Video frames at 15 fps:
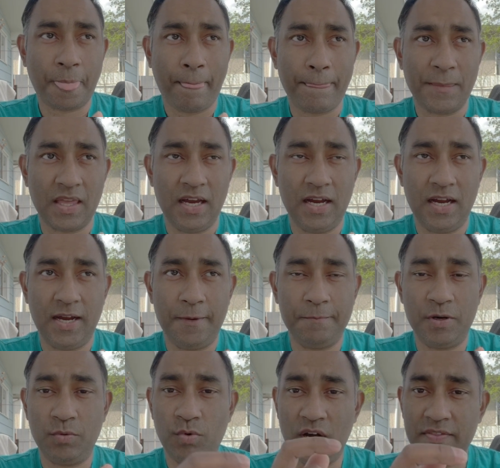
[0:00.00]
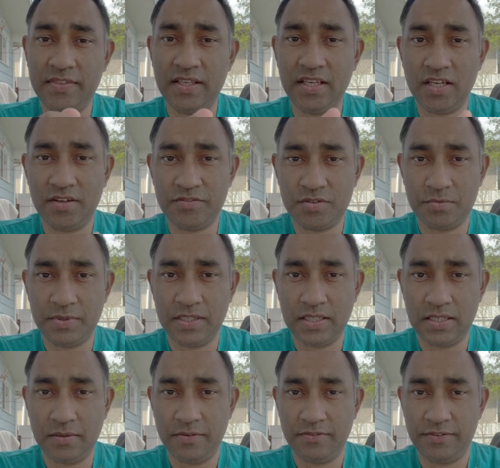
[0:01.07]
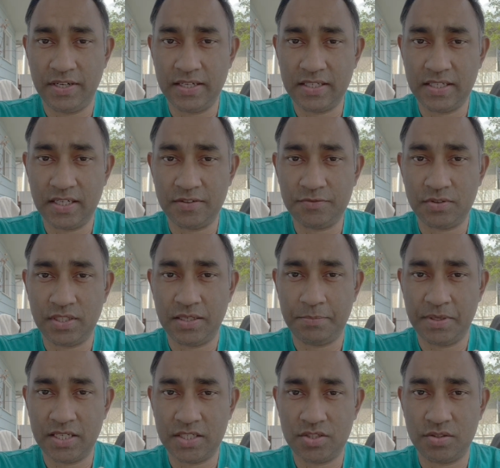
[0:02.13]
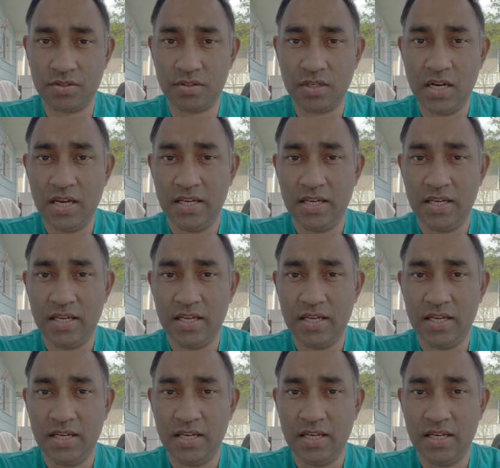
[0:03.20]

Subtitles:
But one thing, you have to be very careful and make sure